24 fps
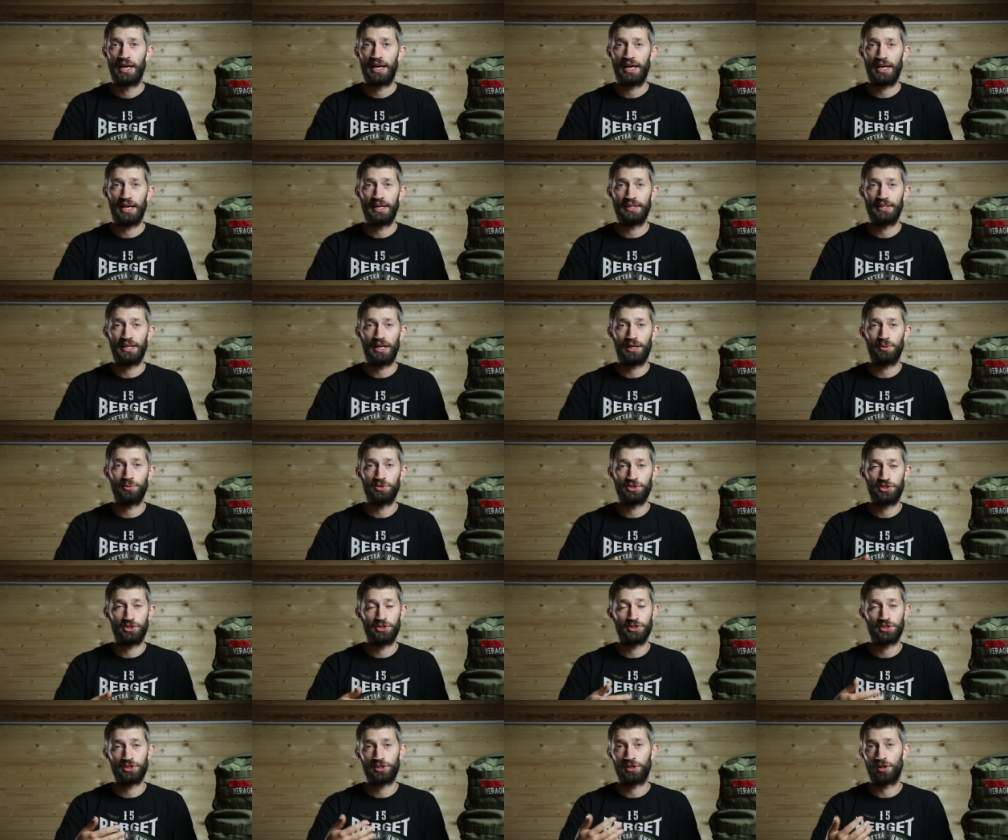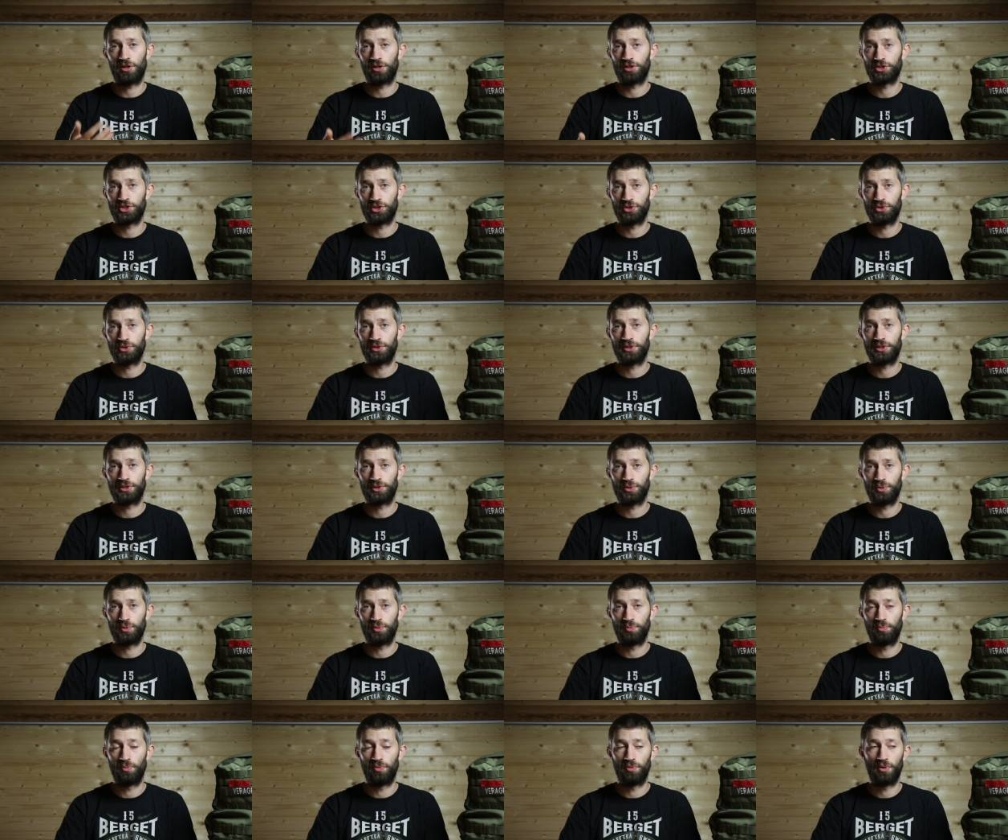And that will just cause you
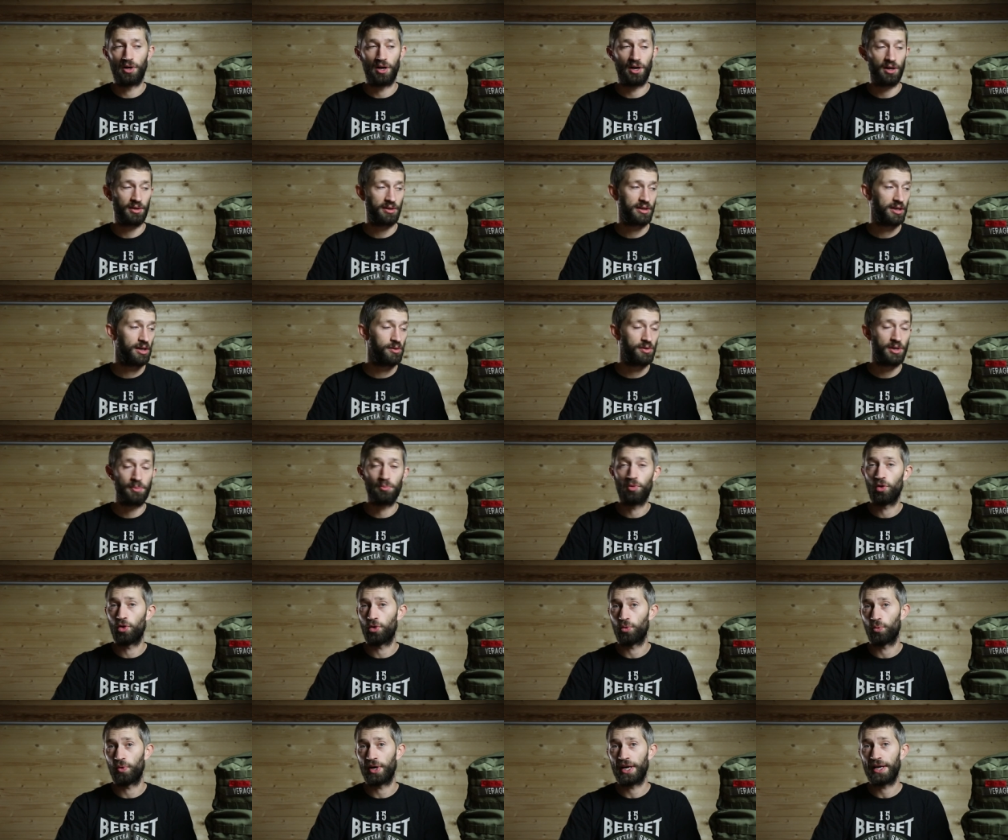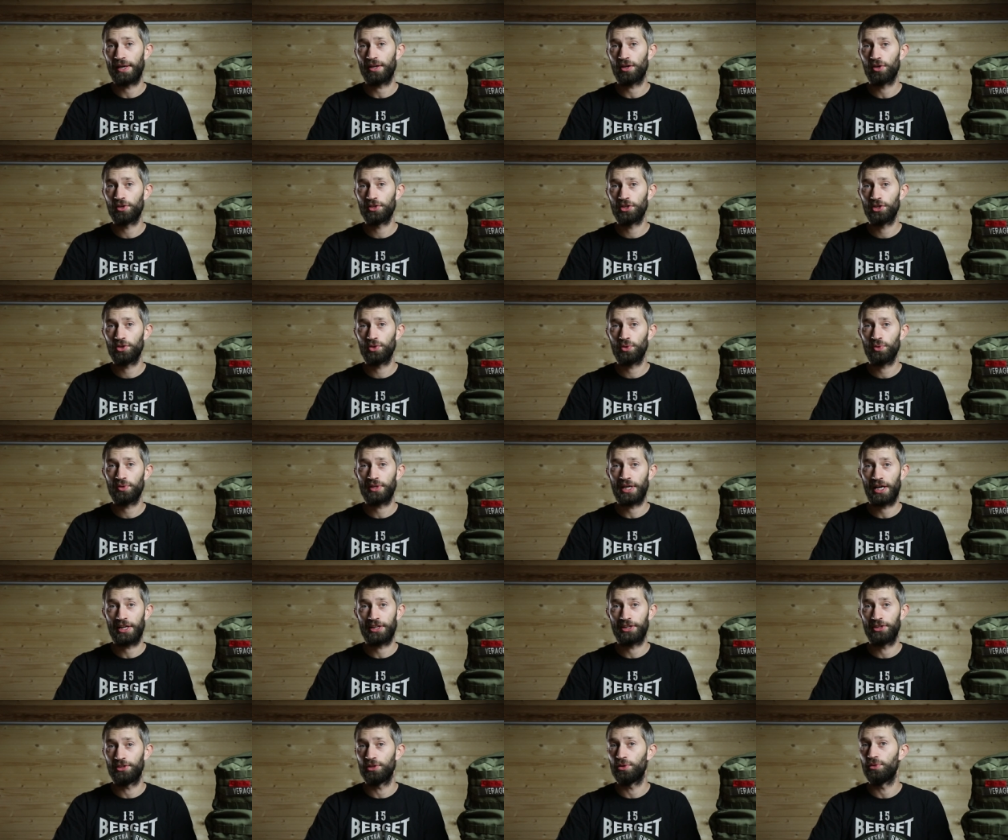to uh, carry more weight on you
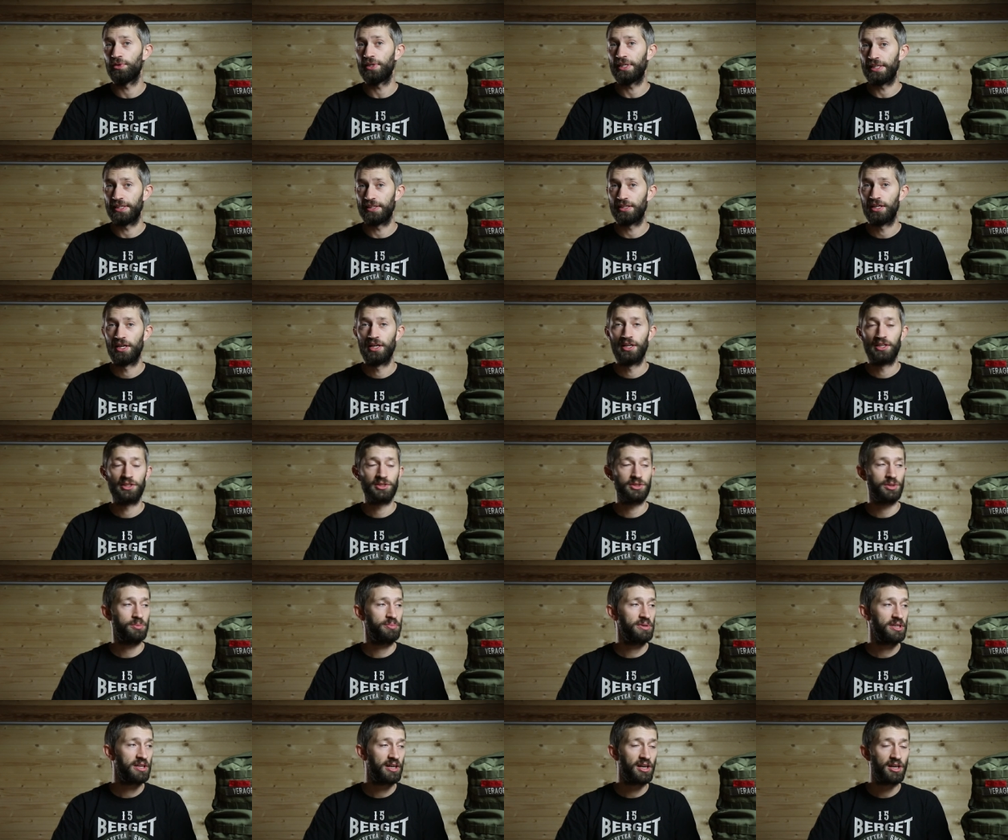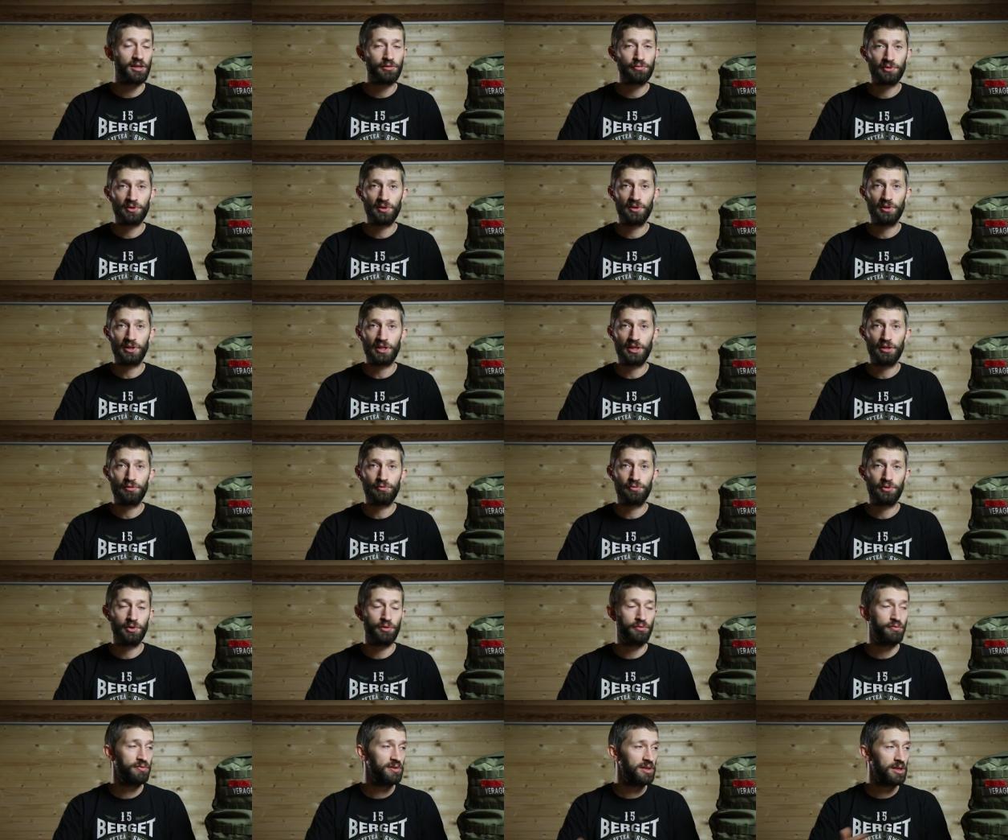that you don't need. So be careful if
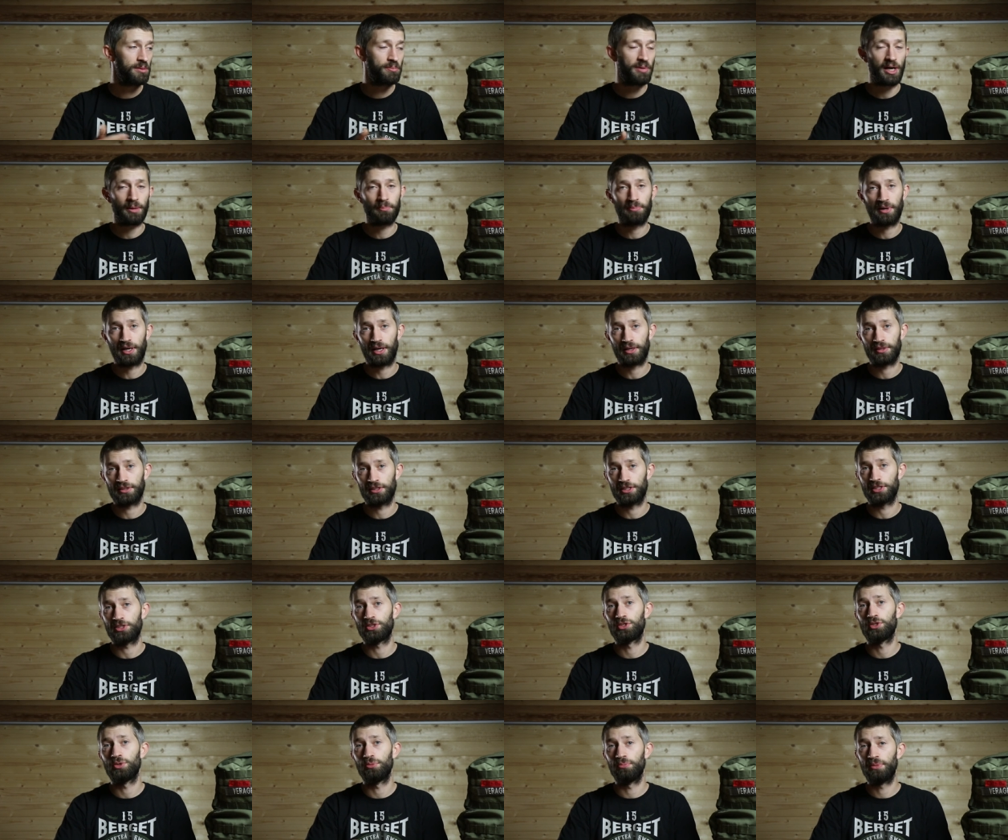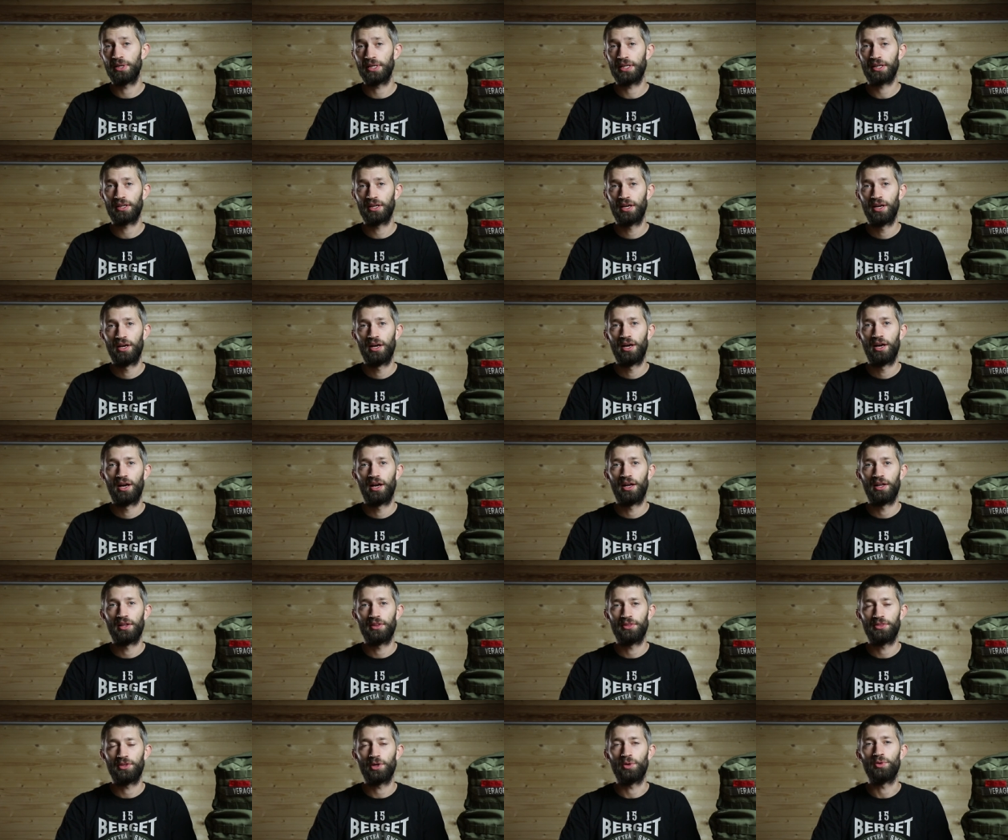you fill a backpack that is too big,
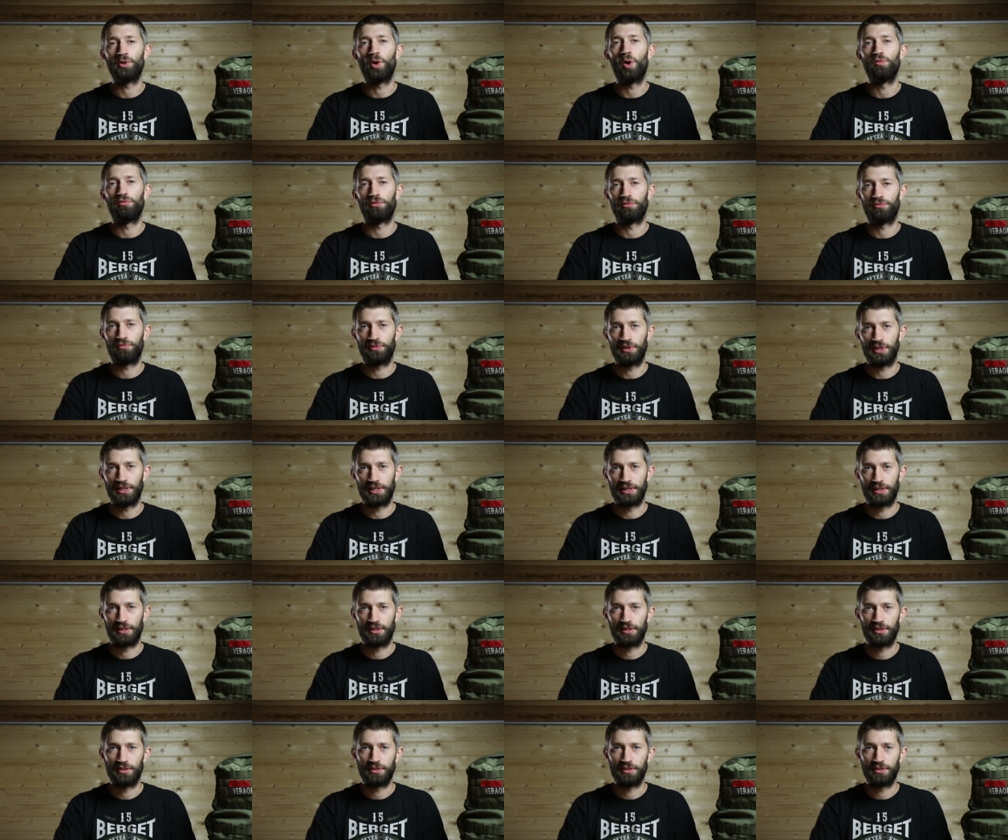don't overfill it.